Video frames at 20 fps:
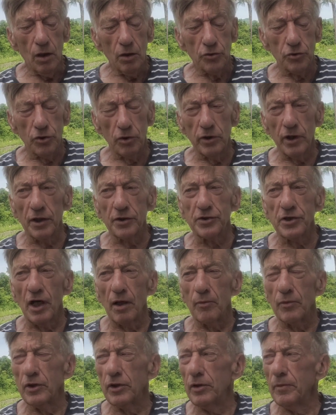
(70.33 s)
So that's
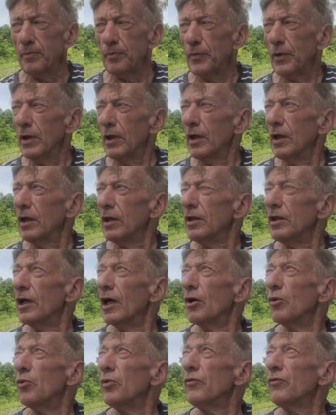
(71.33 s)
happening.
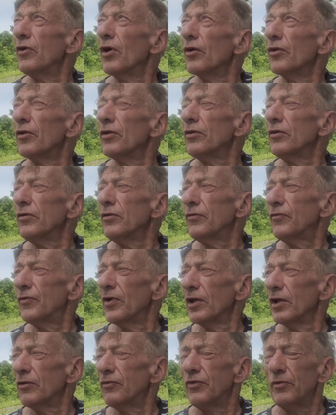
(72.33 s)
Now we've got the
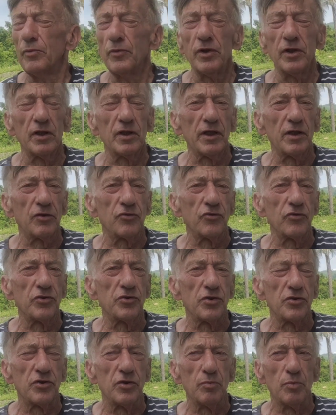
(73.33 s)
fella from the
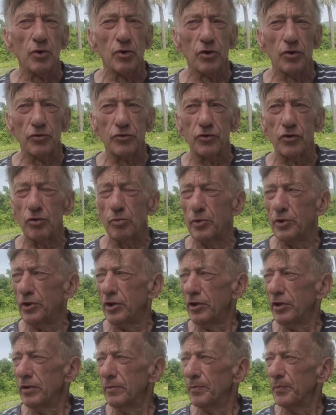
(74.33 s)
electricity board coming
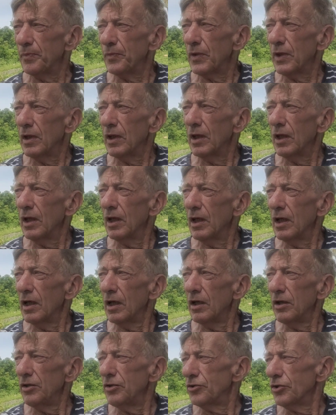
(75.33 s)
in.
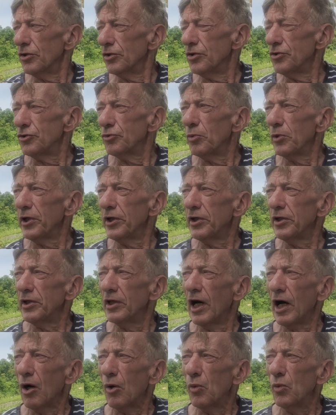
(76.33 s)
He's on his way
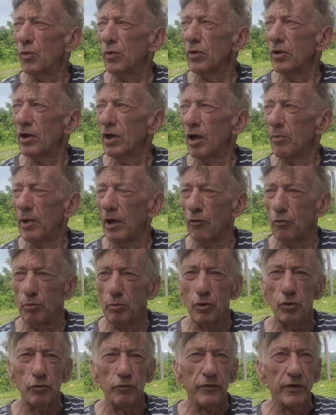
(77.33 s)
now about
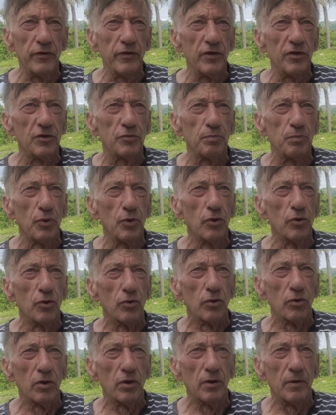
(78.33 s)
moving this pole.